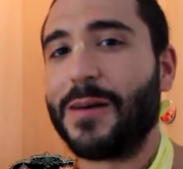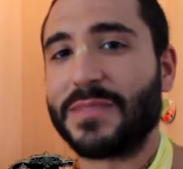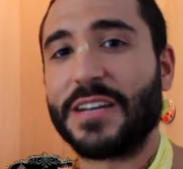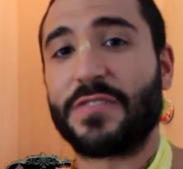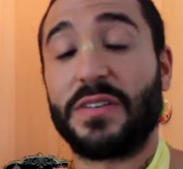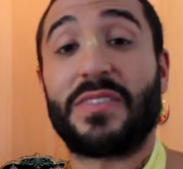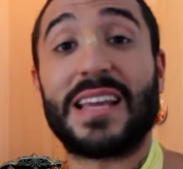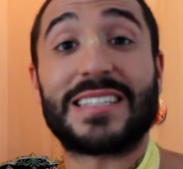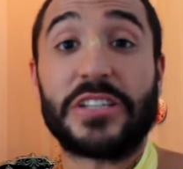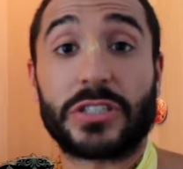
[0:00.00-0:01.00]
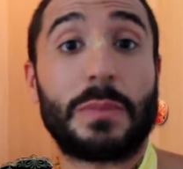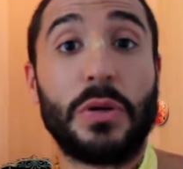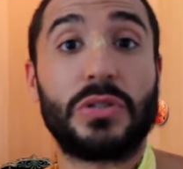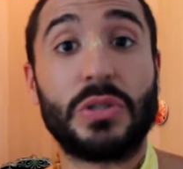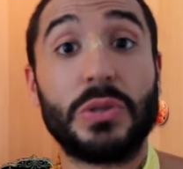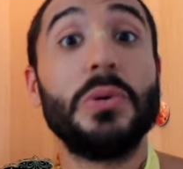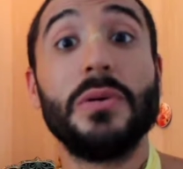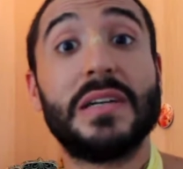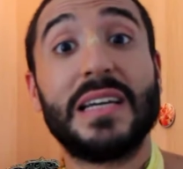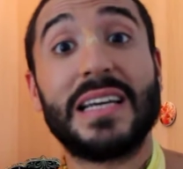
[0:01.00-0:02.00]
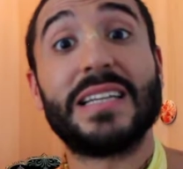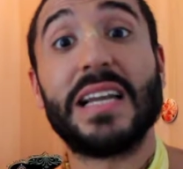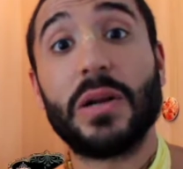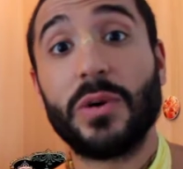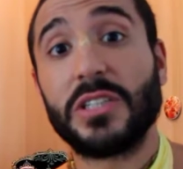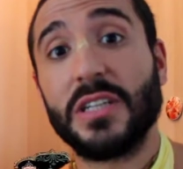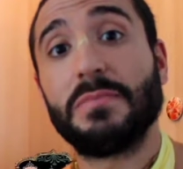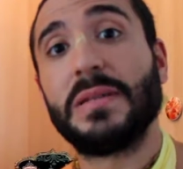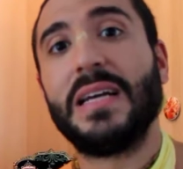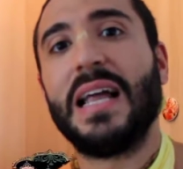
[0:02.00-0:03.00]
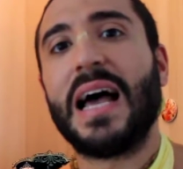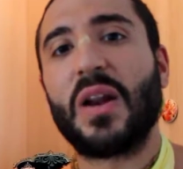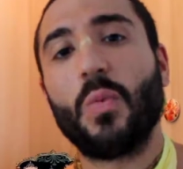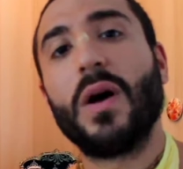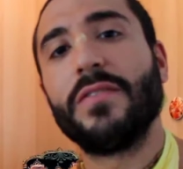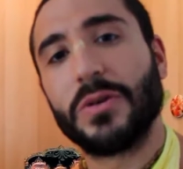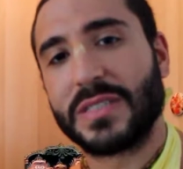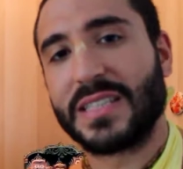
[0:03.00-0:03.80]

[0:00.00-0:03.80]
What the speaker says: different things that you're supposed to do in deity worship. And one of those